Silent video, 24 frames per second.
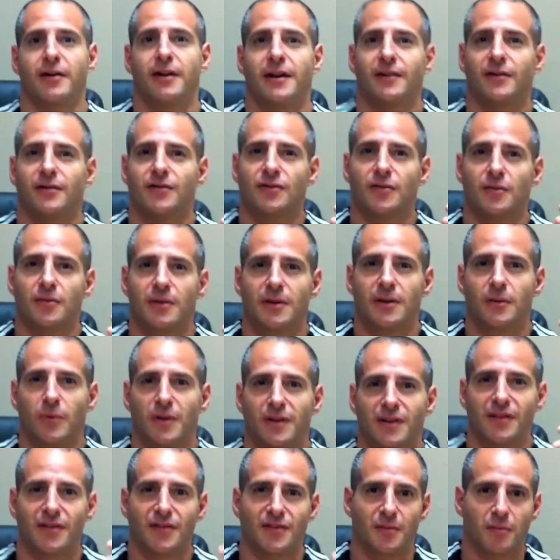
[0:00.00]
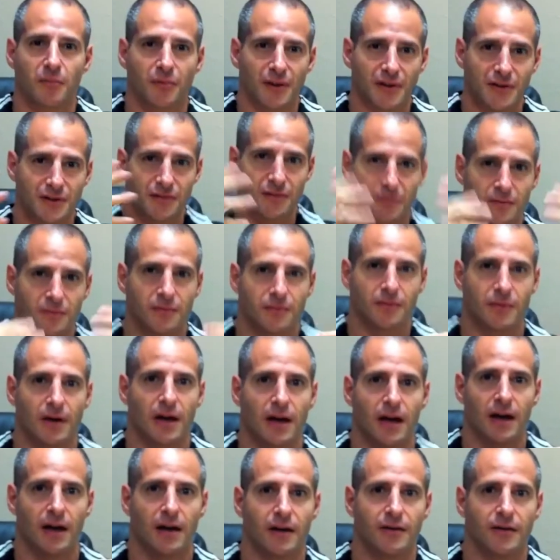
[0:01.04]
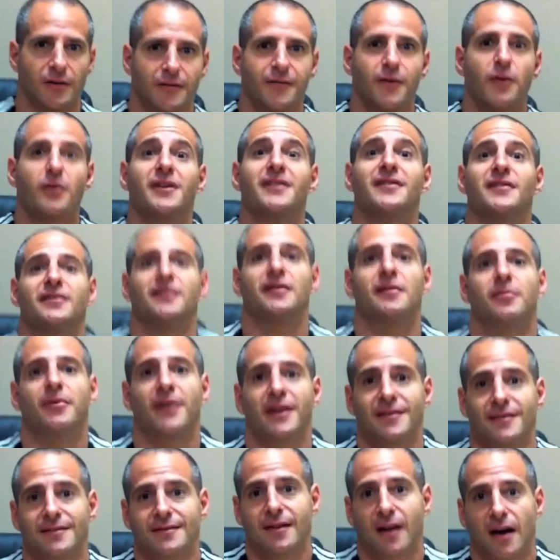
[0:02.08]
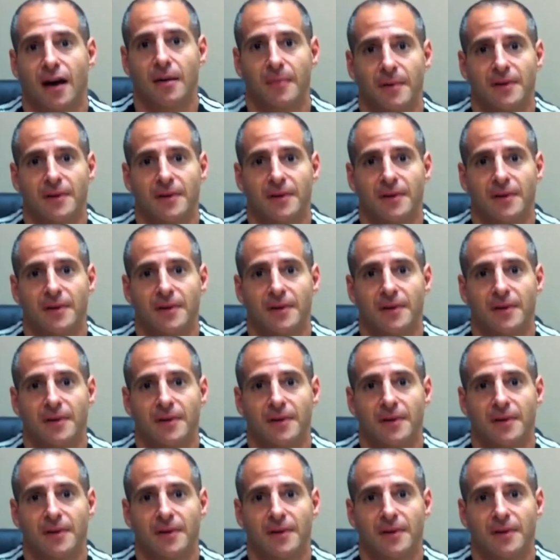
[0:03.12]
And what it does is it brings you your focus into the present time.